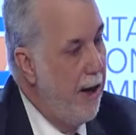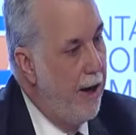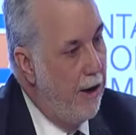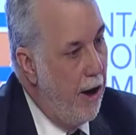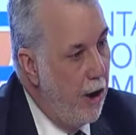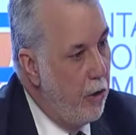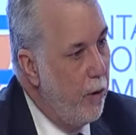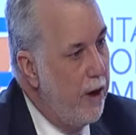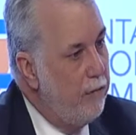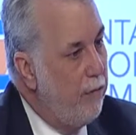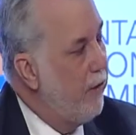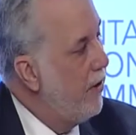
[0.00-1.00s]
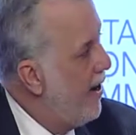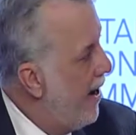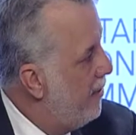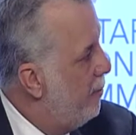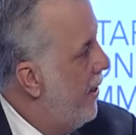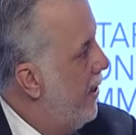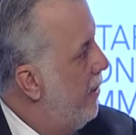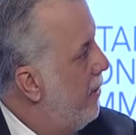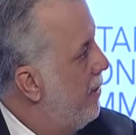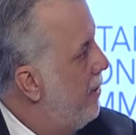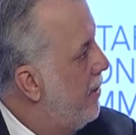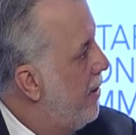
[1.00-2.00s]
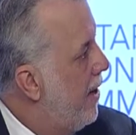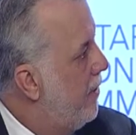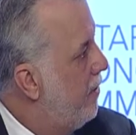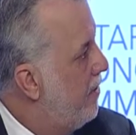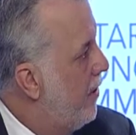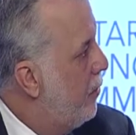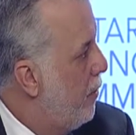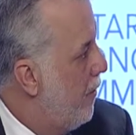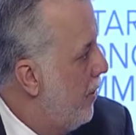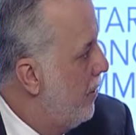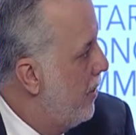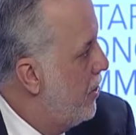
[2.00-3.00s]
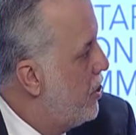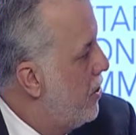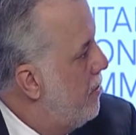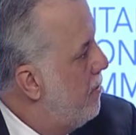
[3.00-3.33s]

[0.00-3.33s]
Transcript: and always with the taxpayer at the center of our attention.